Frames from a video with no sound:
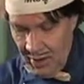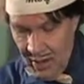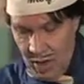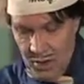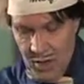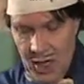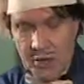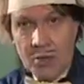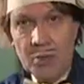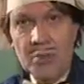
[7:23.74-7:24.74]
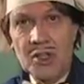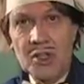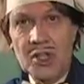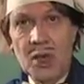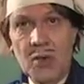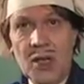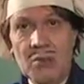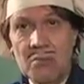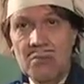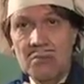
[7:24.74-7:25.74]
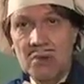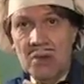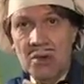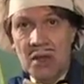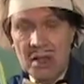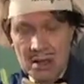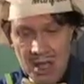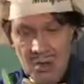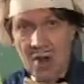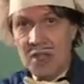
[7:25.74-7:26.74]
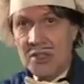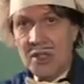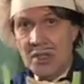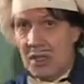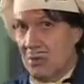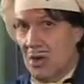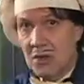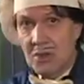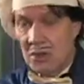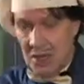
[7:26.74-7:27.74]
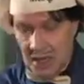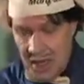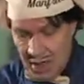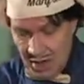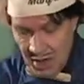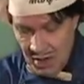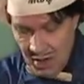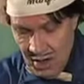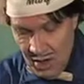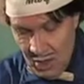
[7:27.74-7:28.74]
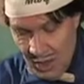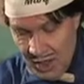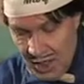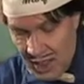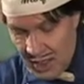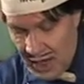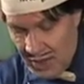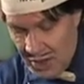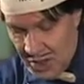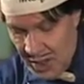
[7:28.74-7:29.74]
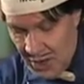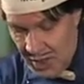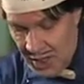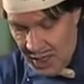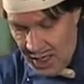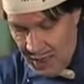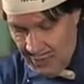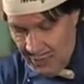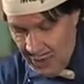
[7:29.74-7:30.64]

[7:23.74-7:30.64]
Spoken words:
Now you got 2-piece celery, okay? Now watch this. I'm going to do it again. We cut it down the center again.